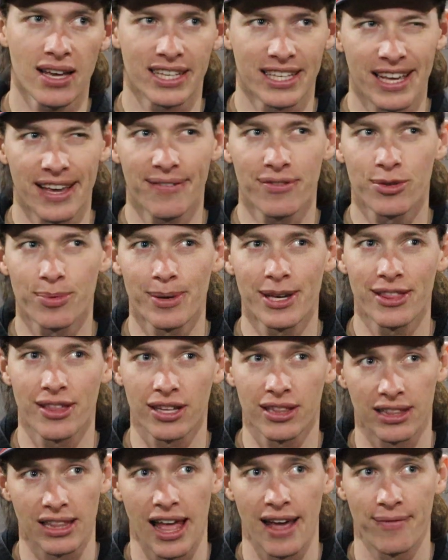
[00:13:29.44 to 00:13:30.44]
gives me
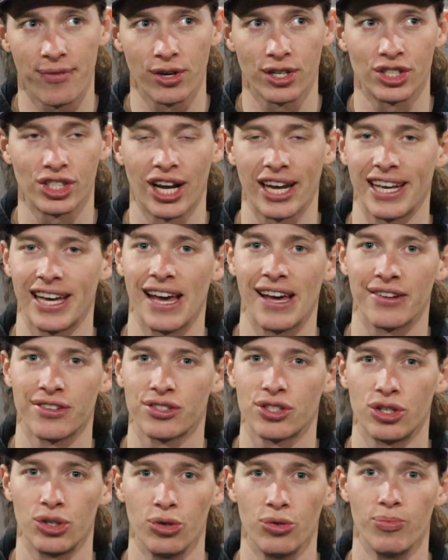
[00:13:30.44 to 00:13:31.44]
the leverage, I
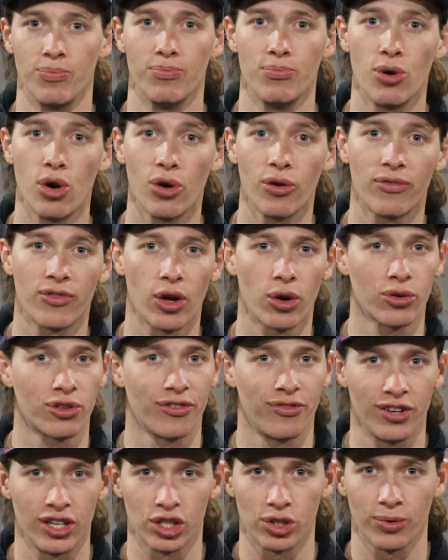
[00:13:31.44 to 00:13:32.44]
guess, to move those
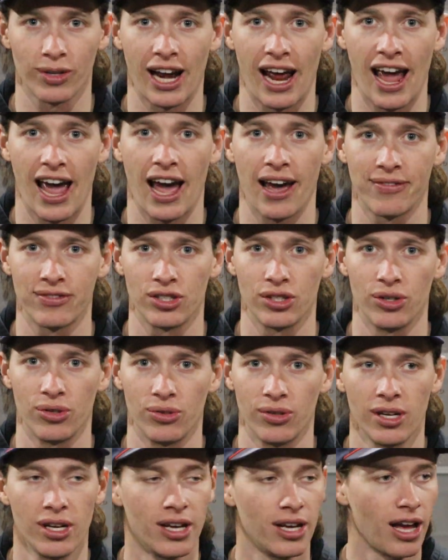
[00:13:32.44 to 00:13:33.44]
fish when I have to.
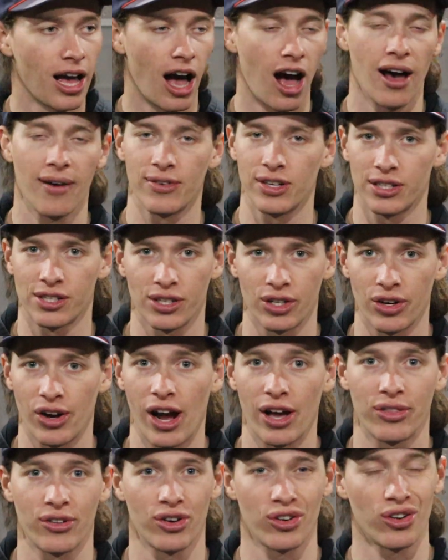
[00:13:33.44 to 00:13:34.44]
Obviously, you're
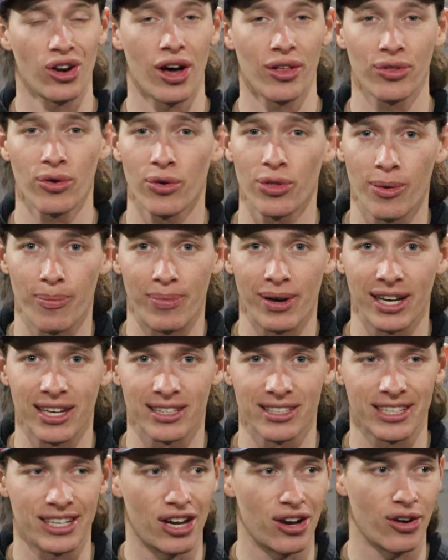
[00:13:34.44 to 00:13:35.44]
out there, you're not throwing the
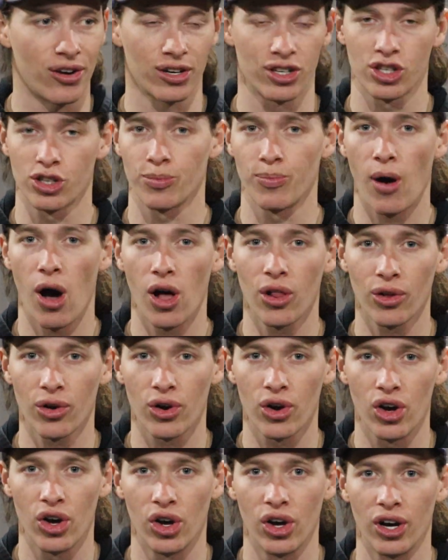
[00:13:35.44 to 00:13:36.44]
biggest gear, it's
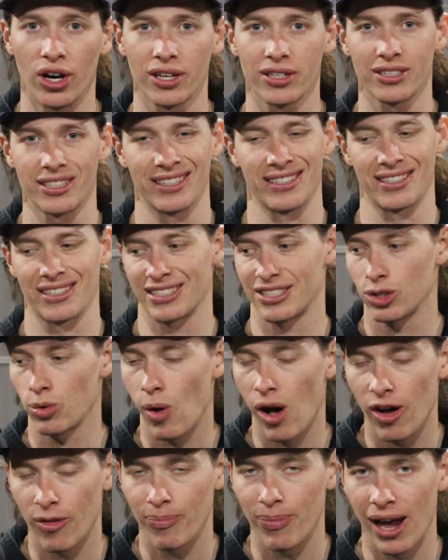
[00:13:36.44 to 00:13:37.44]
smaller hooks, it's
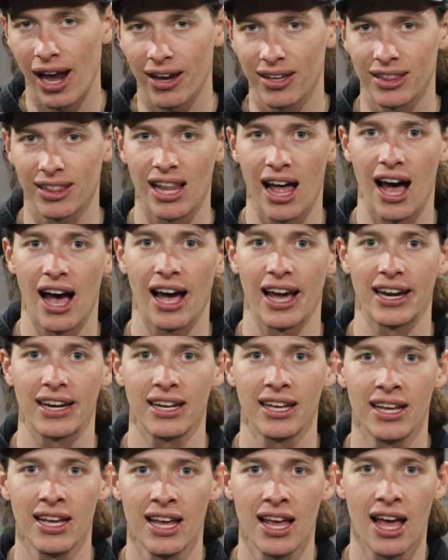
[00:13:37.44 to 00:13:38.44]
12-pound line,